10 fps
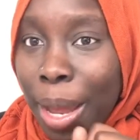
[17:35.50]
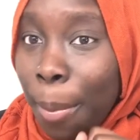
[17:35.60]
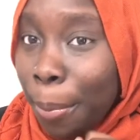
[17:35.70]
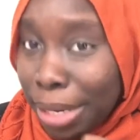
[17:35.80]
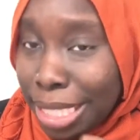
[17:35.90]

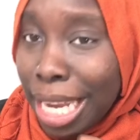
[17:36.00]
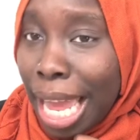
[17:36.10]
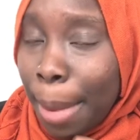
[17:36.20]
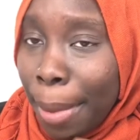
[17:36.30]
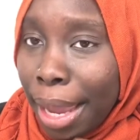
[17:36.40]
Press that
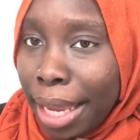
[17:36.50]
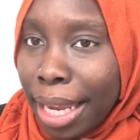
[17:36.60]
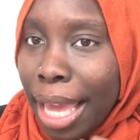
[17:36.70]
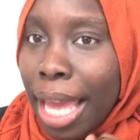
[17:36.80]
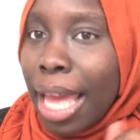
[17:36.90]
like button
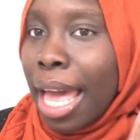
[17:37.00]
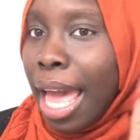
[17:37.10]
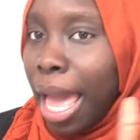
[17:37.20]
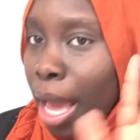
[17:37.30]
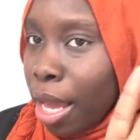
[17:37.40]

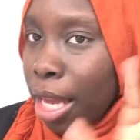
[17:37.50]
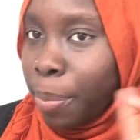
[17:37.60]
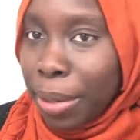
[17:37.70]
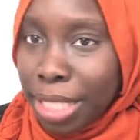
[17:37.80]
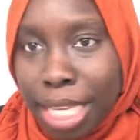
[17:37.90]
and
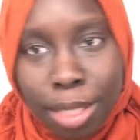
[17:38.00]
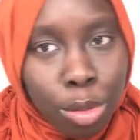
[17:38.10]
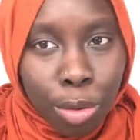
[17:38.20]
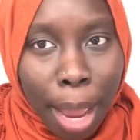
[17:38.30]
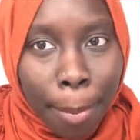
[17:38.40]
press that
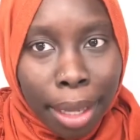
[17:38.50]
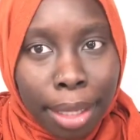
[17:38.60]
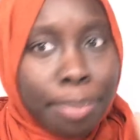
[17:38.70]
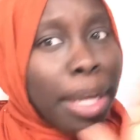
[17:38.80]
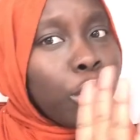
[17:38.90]
subscribe button.
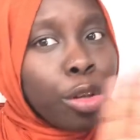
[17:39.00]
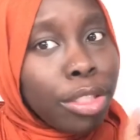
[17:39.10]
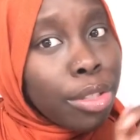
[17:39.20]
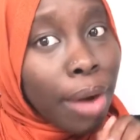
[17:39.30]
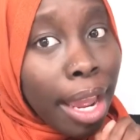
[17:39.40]
Make sure it's
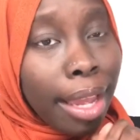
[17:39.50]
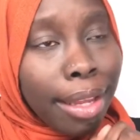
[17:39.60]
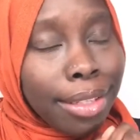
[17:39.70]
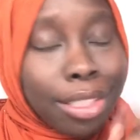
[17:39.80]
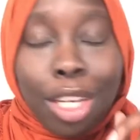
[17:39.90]
gray
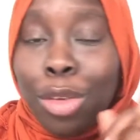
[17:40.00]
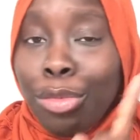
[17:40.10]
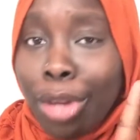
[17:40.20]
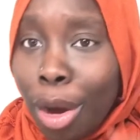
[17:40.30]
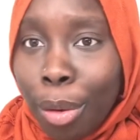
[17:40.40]
so you
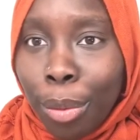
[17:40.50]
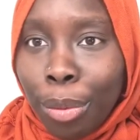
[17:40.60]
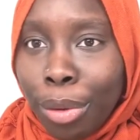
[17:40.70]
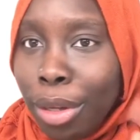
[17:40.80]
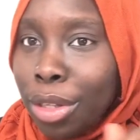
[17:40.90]
know.
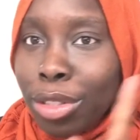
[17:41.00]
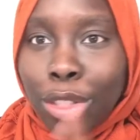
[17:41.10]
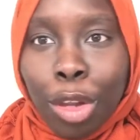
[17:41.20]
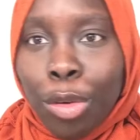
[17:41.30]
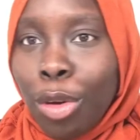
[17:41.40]
So
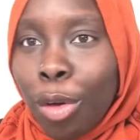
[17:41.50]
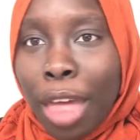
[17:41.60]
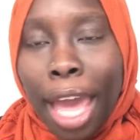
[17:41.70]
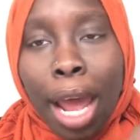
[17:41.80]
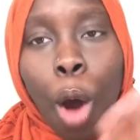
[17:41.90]
you know
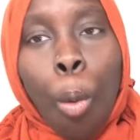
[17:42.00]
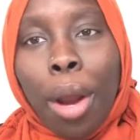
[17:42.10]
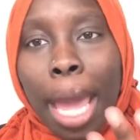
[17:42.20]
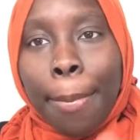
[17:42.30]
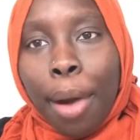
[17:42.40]
that when
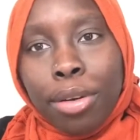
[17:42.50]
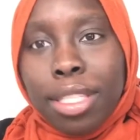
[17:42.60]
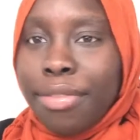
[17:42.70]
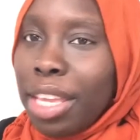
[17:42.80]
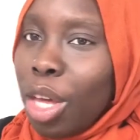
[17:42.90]
I post a
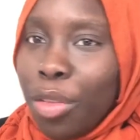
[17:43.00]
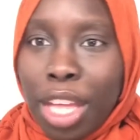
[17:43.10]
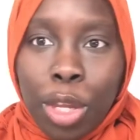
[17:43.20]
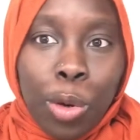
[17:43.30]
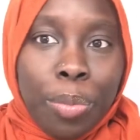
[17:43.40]
video, then
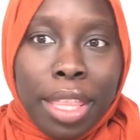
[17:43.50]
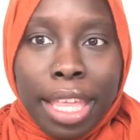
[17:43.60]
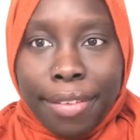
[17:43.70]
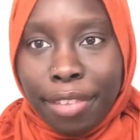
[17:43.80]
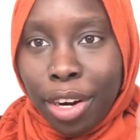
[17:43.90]
you'll be the
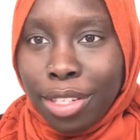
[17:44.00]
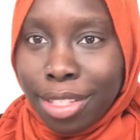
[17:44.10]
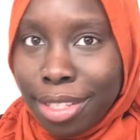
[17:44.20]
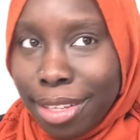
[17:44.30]
first